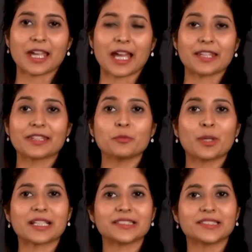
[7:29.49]
And then
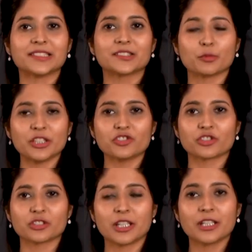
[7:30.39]
when I say
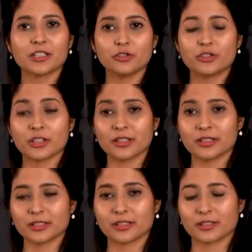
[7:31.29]
switch, you
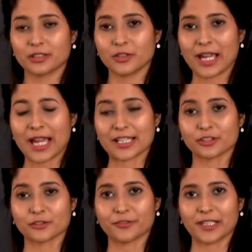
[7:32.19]
turn your
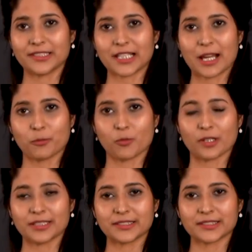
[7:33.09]
hand to face
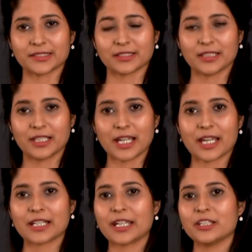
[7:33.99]
upwards.
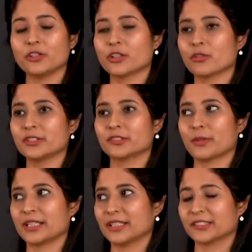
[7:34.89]
And again you notice
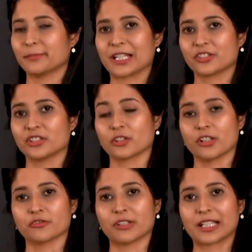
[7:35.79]
where the expansion and
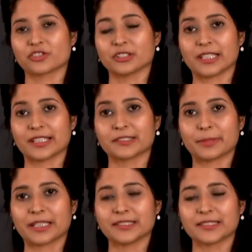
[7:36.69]
contraction takes
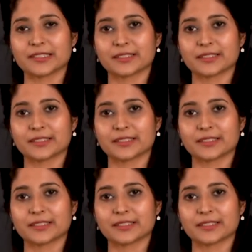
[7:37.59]
place.